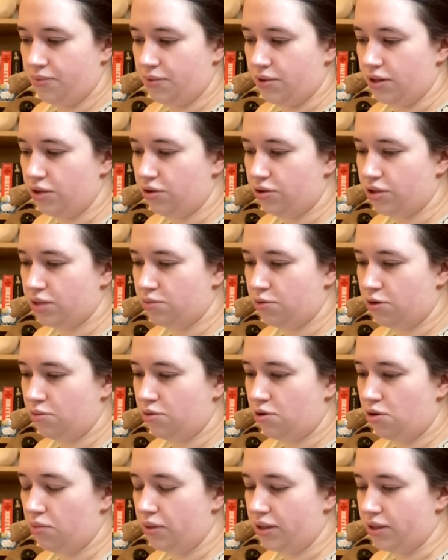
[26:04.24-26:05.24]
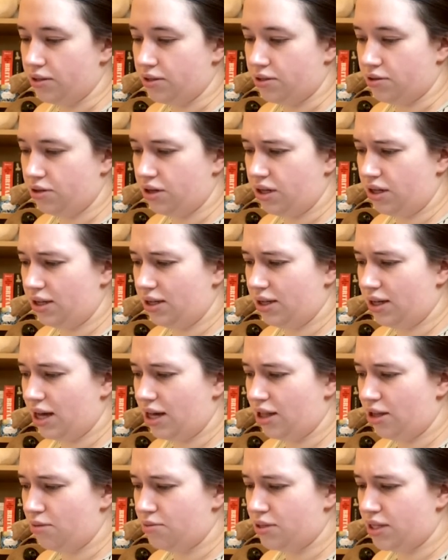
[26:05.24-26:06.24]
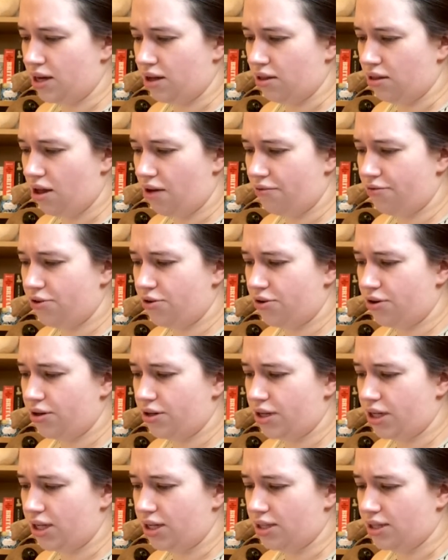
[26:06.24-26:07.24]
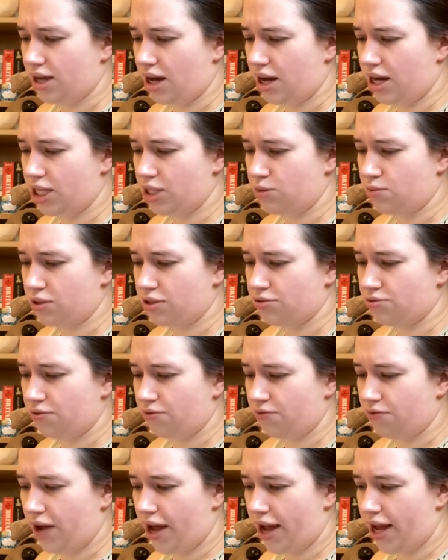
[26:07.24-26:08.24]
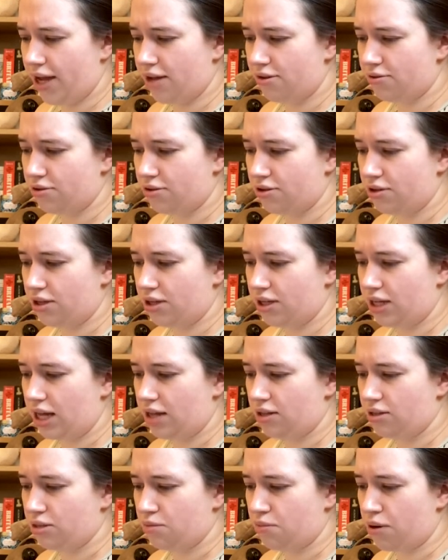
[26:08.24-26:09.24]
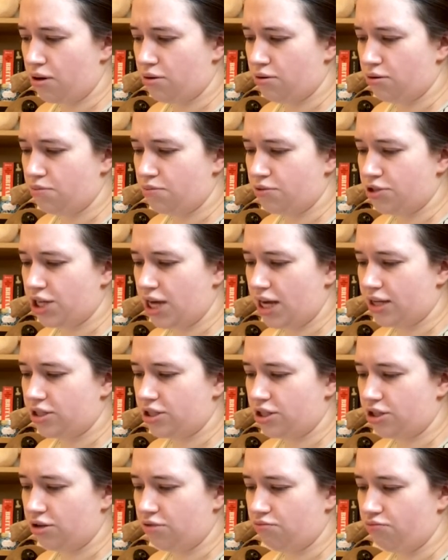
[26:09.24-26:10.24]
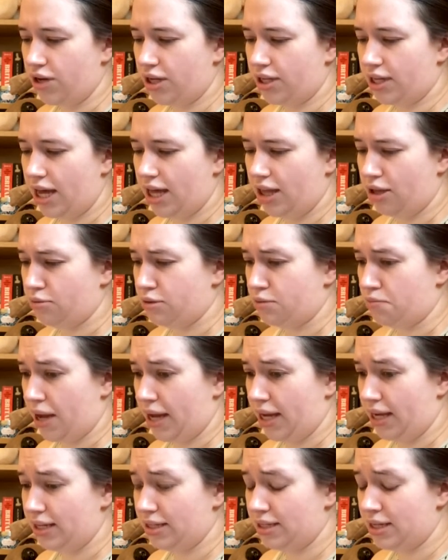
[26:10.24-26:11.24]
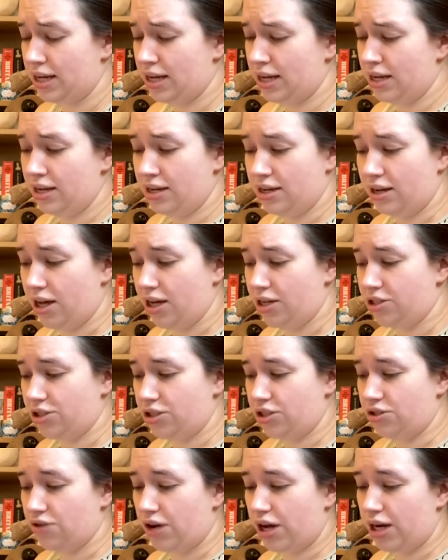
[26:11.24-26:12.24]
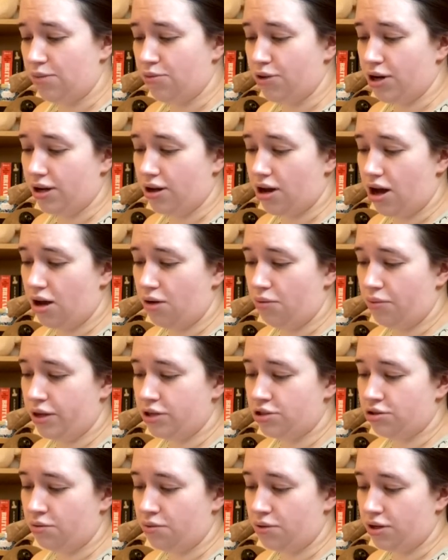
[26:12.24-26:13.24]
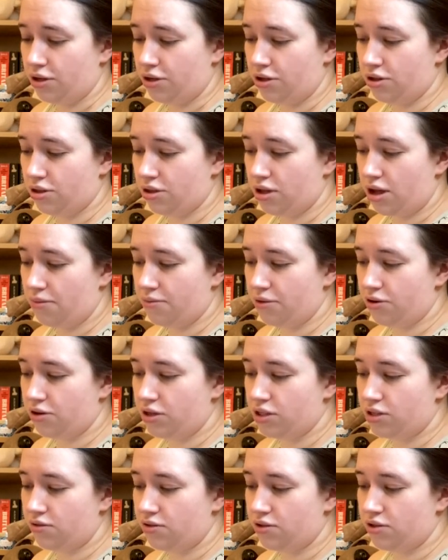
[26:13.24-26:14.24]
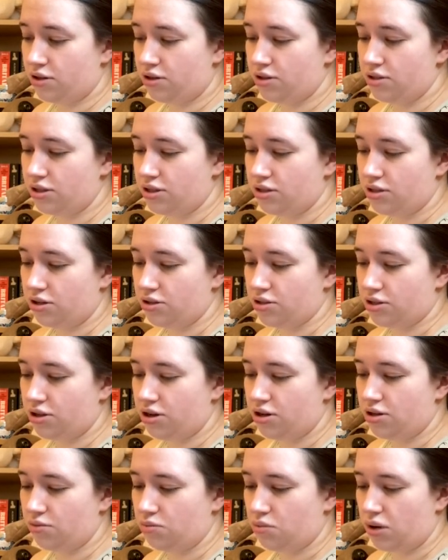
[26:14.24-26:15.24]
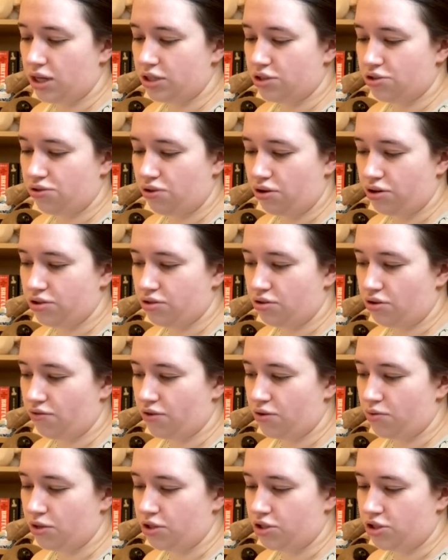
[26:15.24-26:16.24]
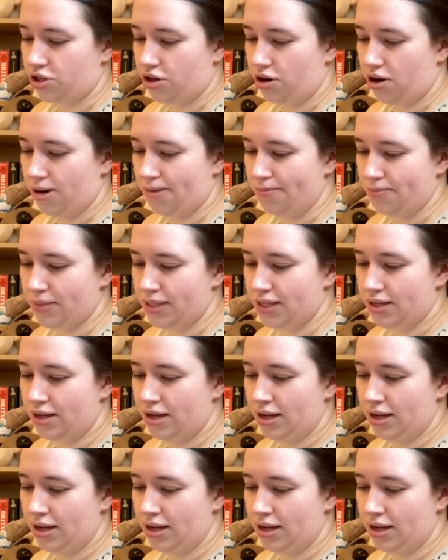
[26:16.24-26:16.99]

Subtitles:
Notable moments. Cornelia and Caleb say I love you. Cornelia dies but is revived. Cornelia gains the power of projection and can read Caleb's mind. Nigel and Tarani break up. Witch open a youth club. Nerissa returns and turns good, and Witch crossover with Charmed.